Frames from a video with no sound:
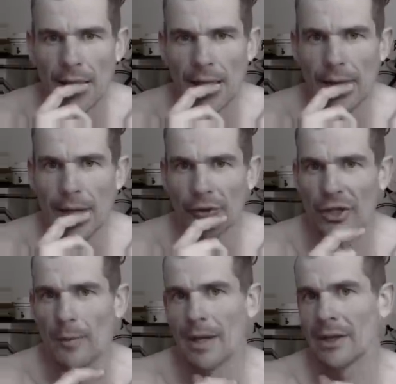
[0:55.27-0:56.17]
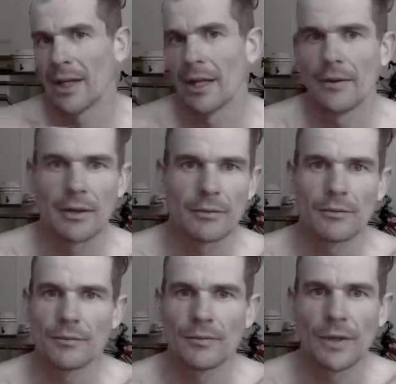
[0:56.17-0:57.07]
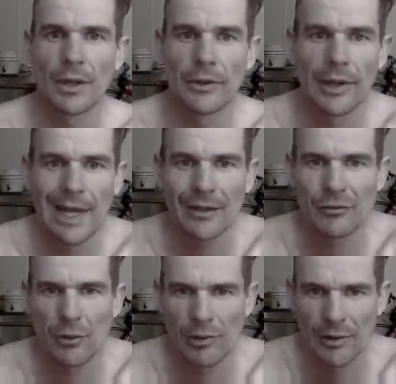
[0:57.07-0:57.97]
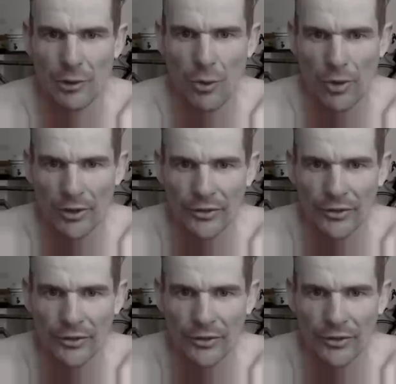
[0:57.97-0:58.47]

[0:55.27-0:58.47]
And then I was going back down, and the lads rolled around the corner.